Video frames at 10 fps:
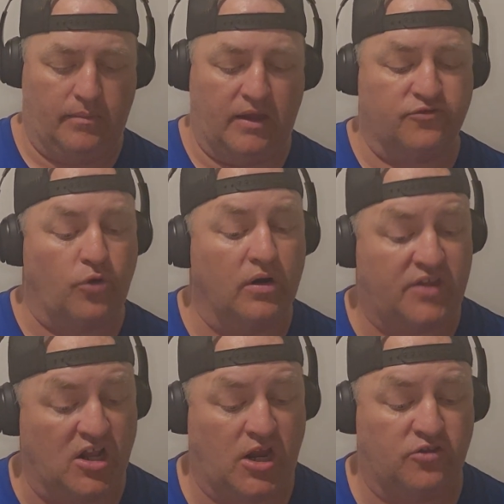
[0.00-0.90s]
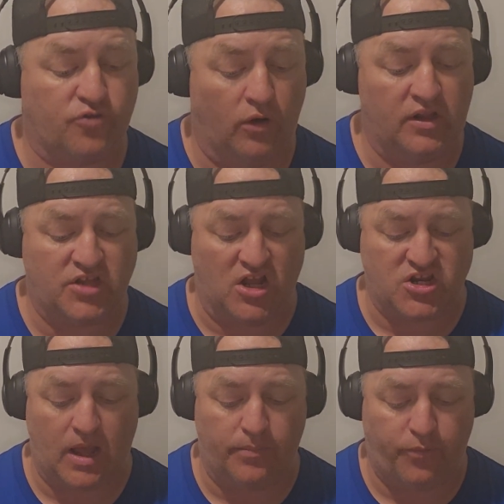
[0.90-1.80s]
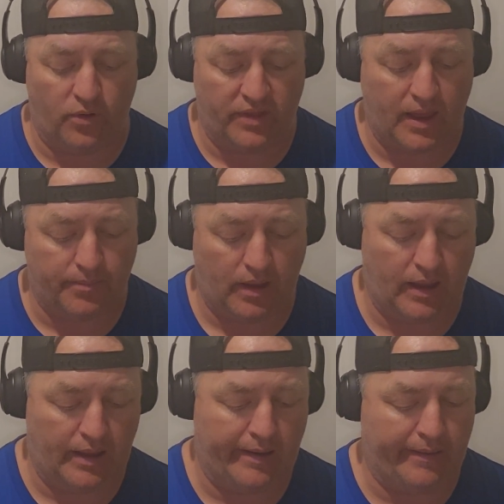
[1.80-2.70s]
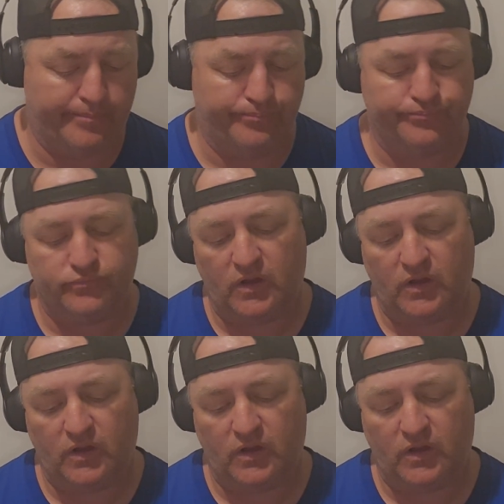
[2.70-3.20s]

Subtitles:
He scored a touchdown for them.